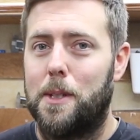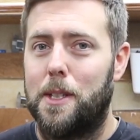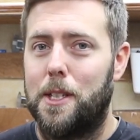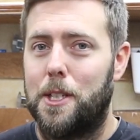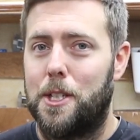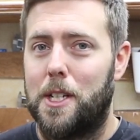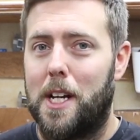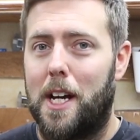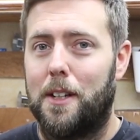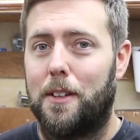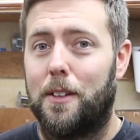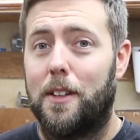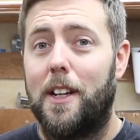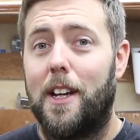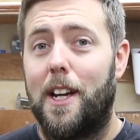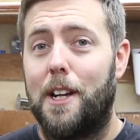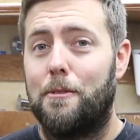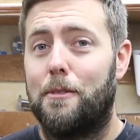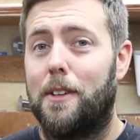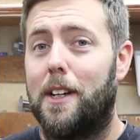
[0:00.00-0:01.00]
to the channel.
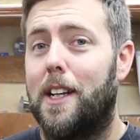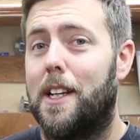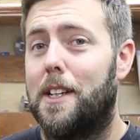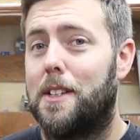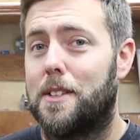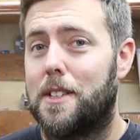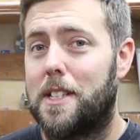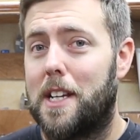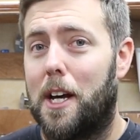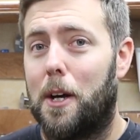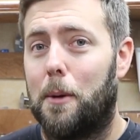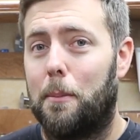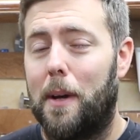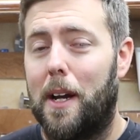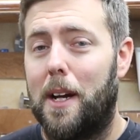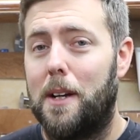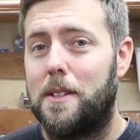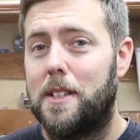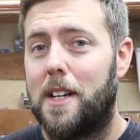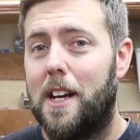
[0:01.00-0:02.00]
It really does help
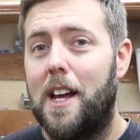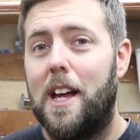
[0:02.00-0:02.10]
out.